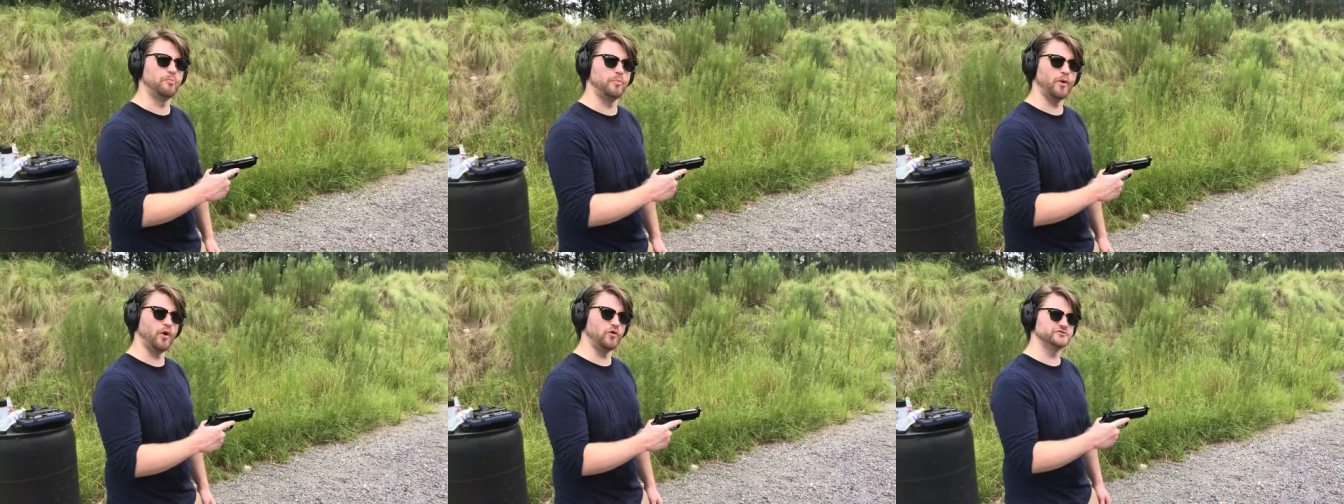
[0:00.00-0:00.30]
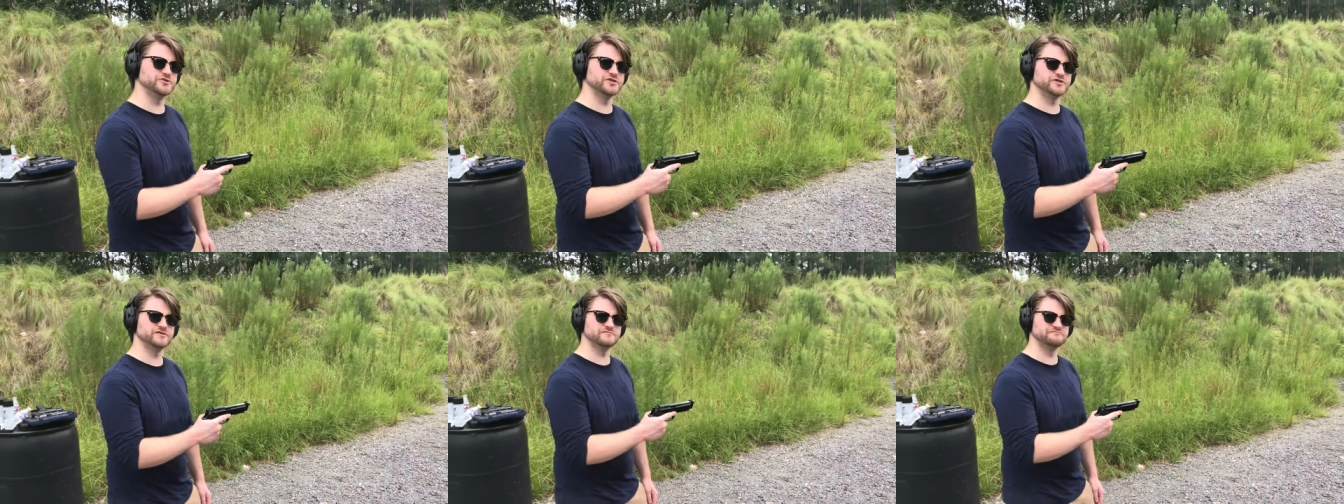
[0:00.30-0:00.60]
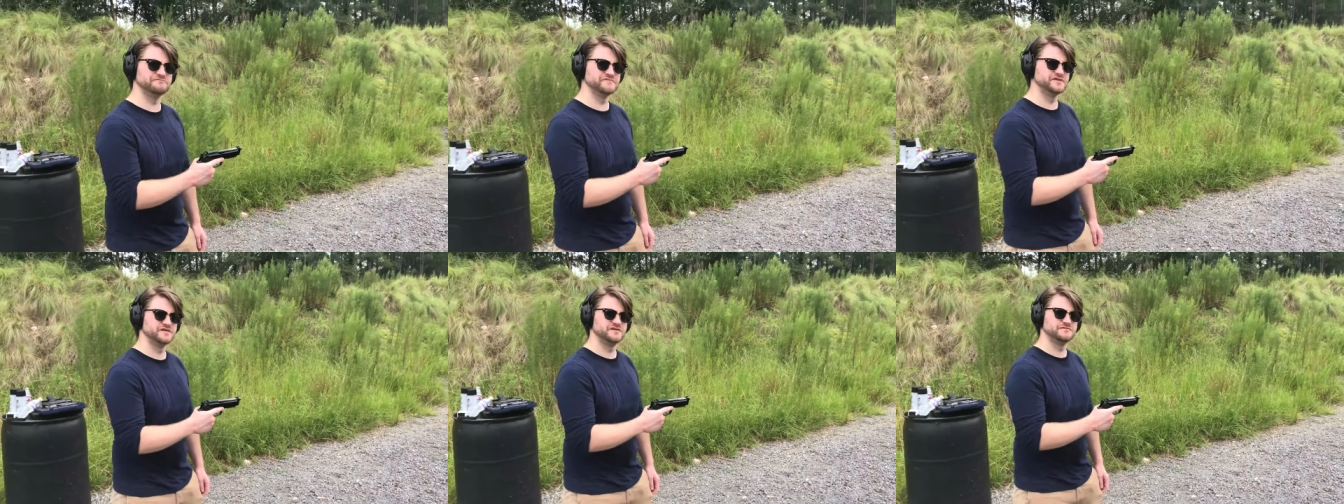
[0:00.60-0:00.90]

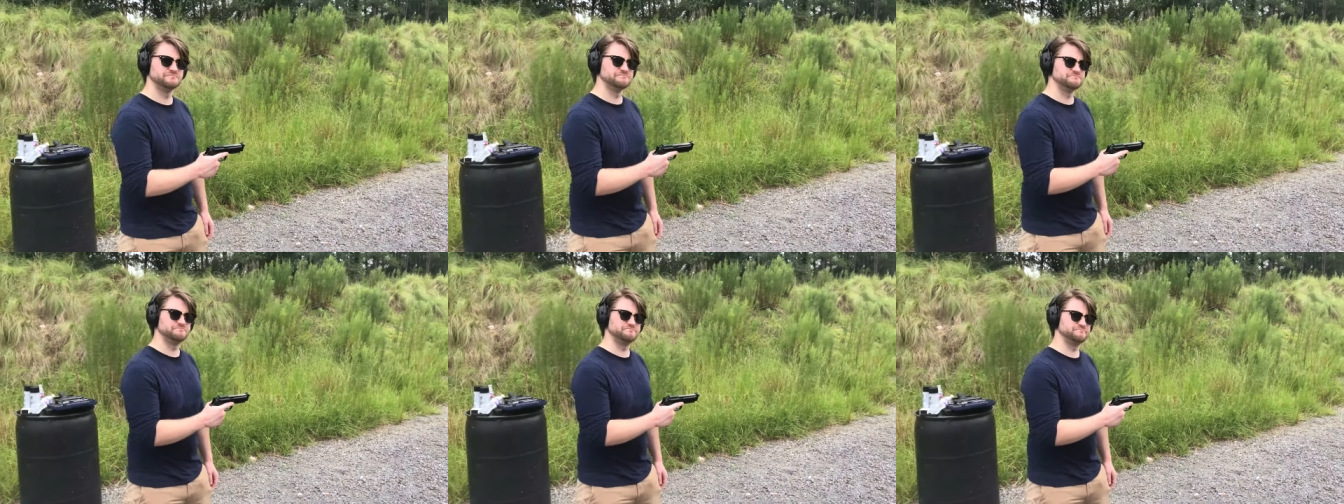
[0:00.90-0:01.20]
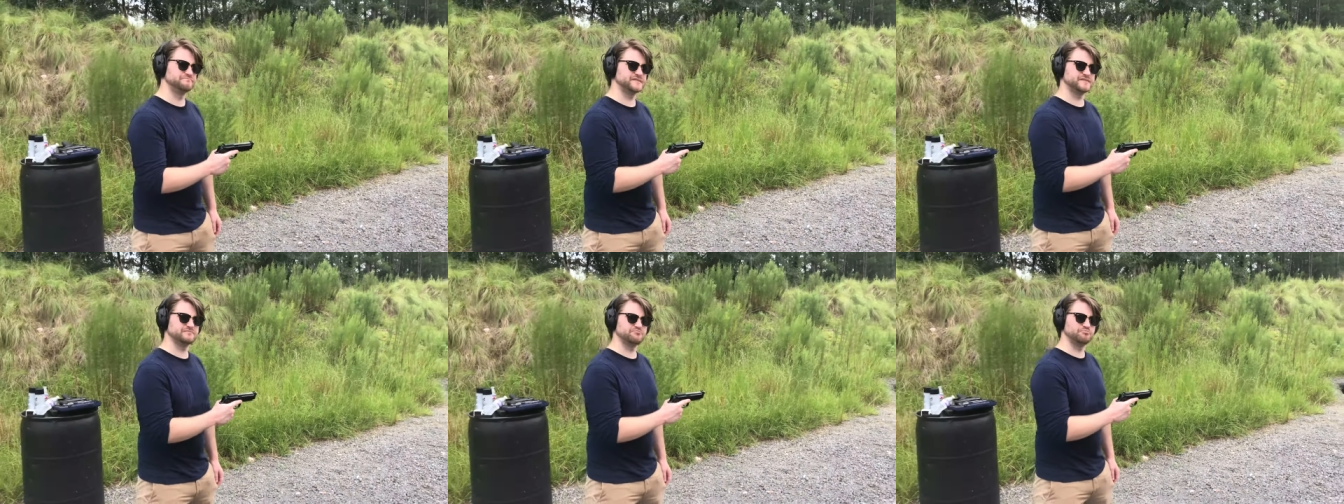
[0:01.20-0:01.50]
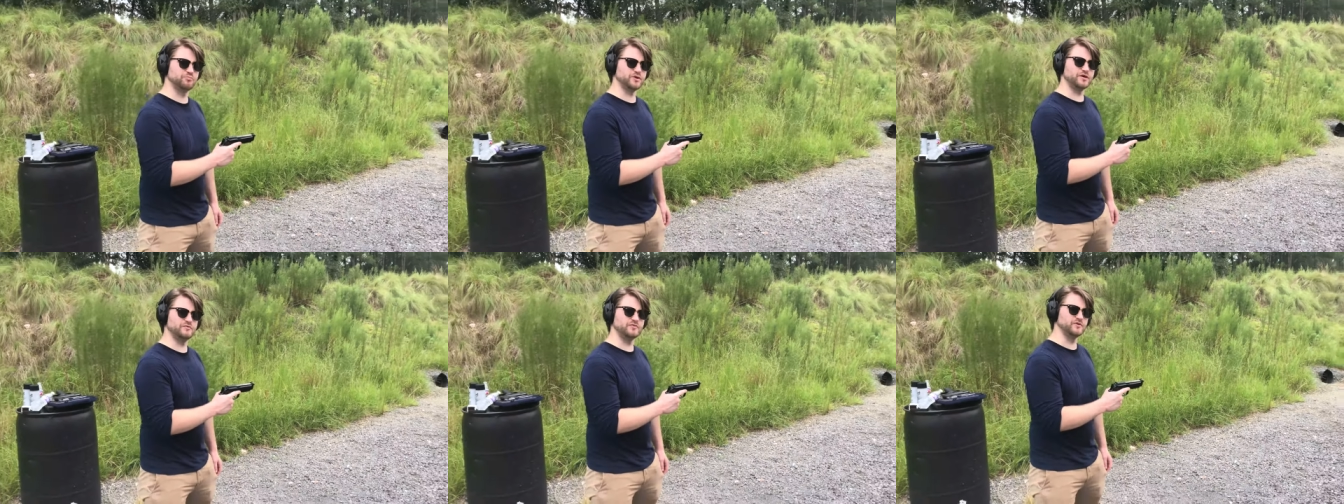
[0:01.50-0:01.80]
bulging,
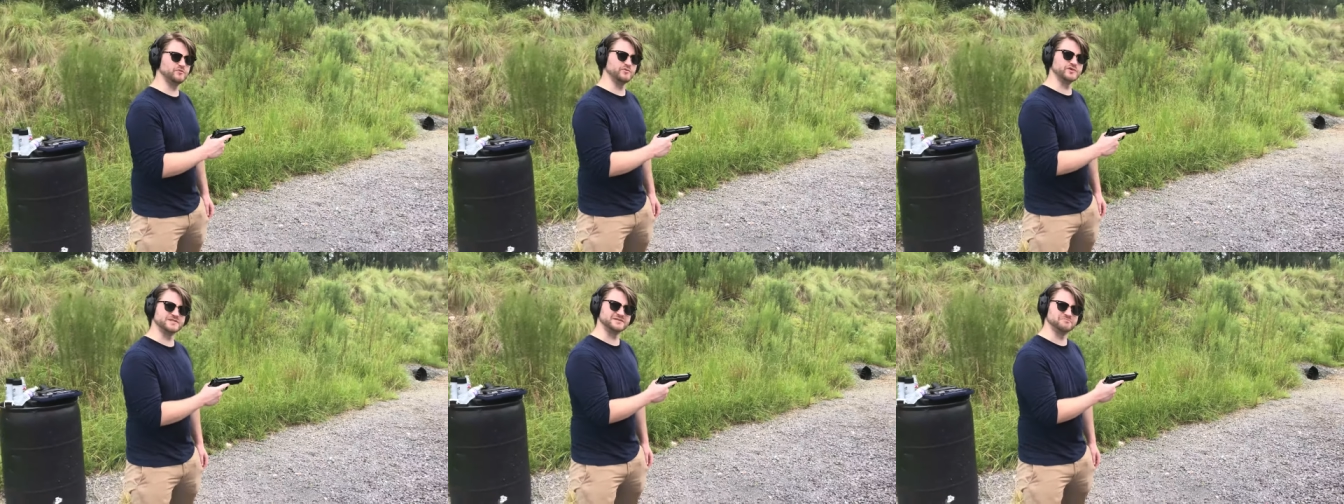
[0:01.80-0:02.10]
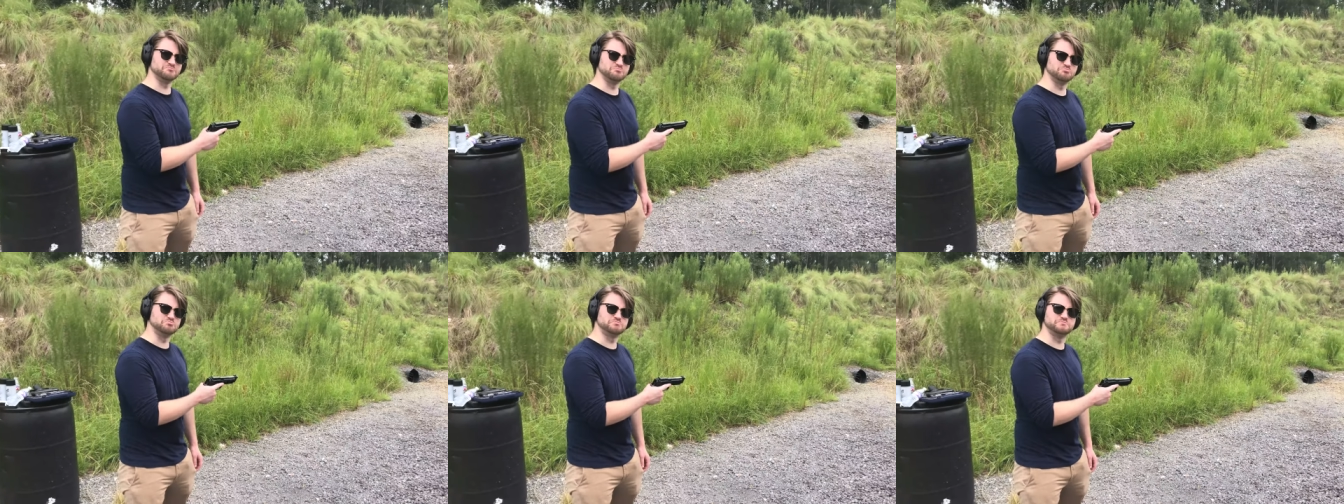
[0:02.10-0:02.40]
brimming with